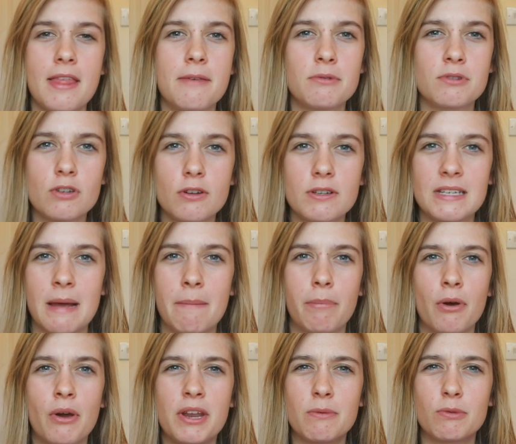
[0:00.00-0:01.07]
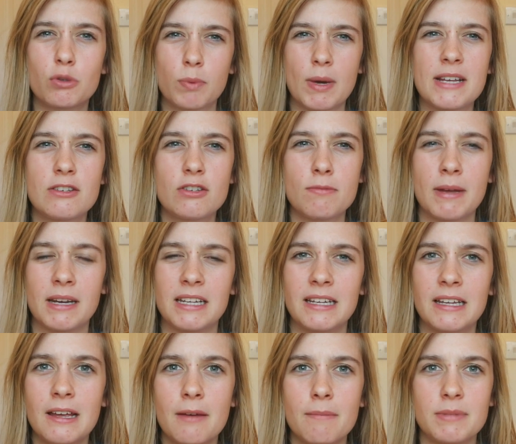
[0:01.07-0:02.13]
there was no tempo, and there was way too
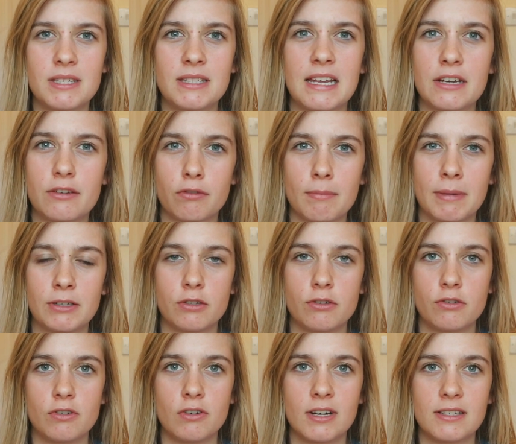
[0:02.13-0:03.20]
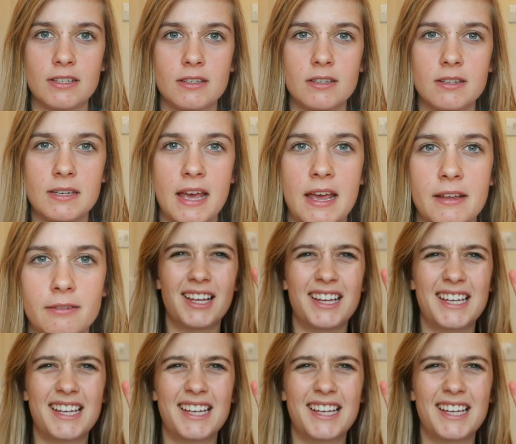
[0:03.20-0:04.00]
many mistakes from Manchester United today.